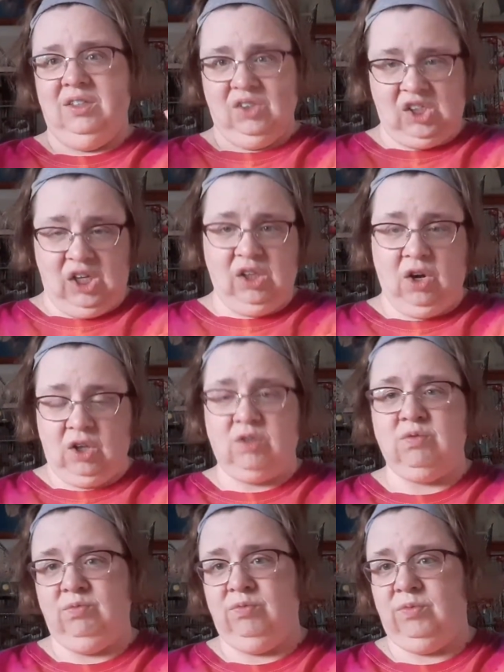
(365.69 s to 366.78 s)
she looked
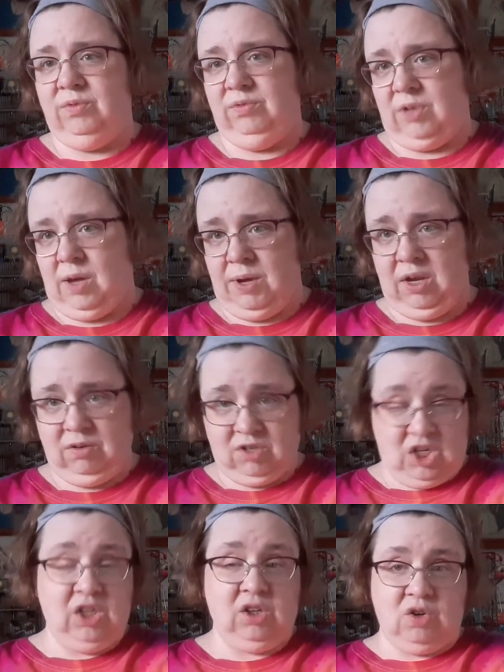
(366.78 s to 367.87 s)

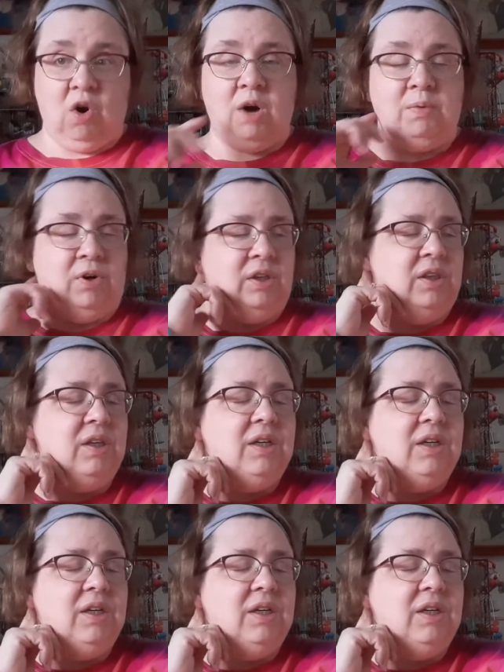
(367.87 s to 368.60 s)
horrible.